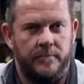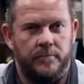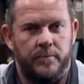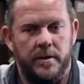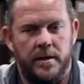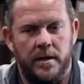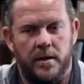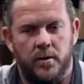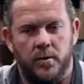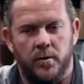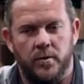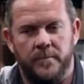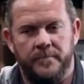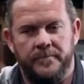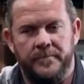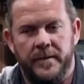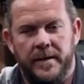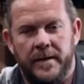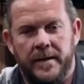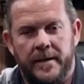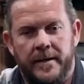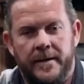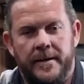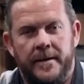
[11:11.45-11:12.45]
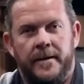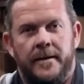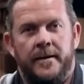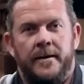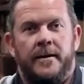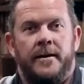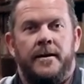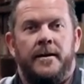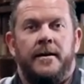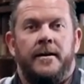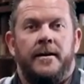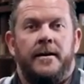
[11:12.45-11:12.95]
pretty cool.
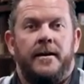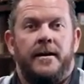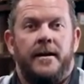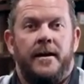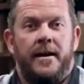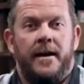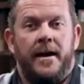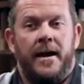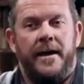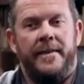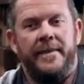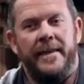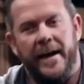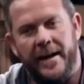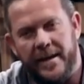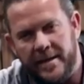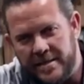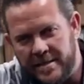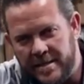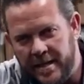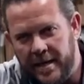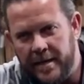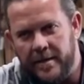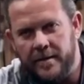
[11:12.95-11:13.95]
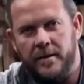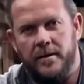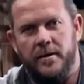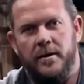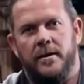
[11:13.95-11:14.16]
And that is it.